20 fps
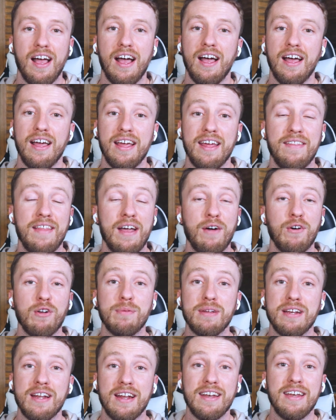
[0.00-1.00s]
uh, and that would
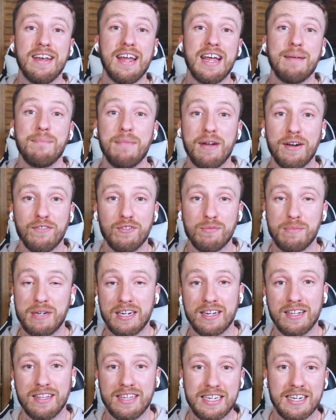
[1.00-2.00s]
have been a nightmare for me
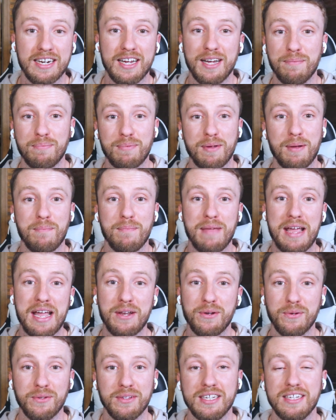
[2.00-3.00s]
to clean up
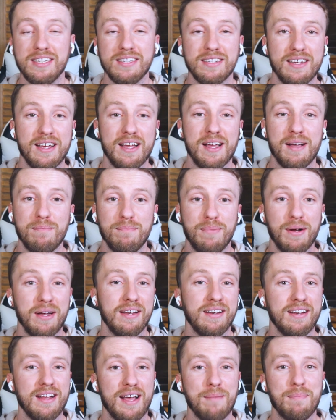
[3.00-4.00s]
manually.
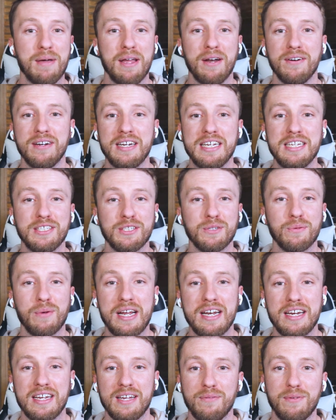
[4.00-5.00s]
But a better and easier
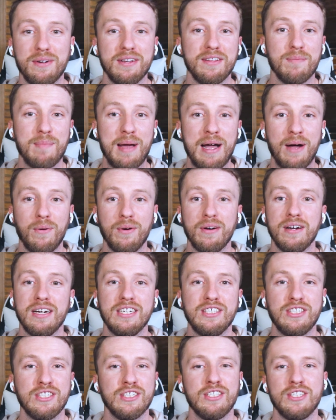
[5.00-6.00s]
way to get rid of the malware
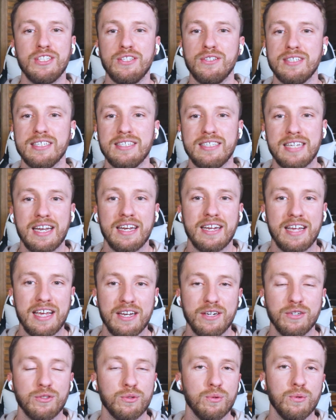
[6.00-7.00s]
is just to use a
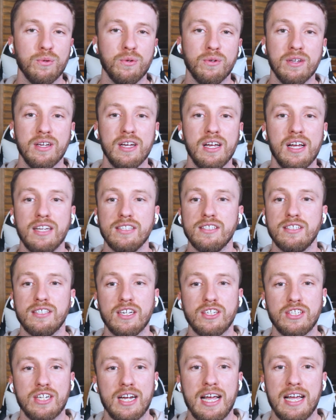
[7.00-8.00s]
dedicated tool
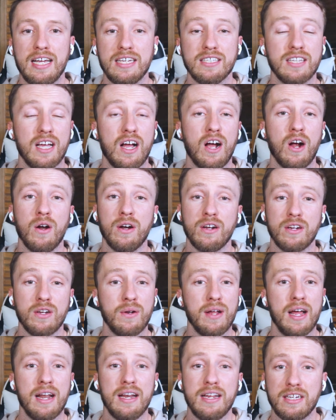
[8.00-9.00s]
such as our
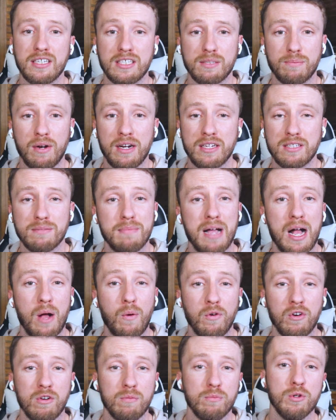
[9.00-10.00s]
GoDaddy Express
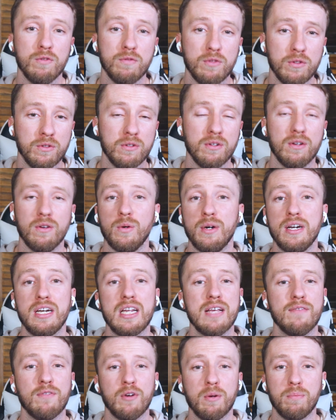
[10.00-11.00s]
malware removal or
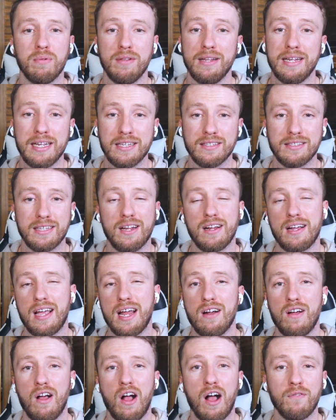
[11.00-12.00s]
any of our plans that
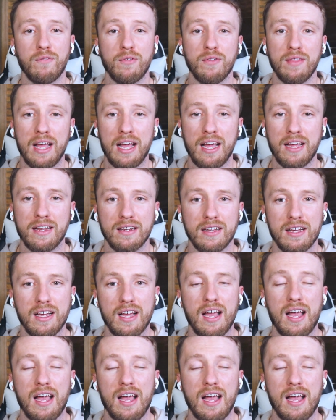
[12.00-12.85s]
kind of offer that.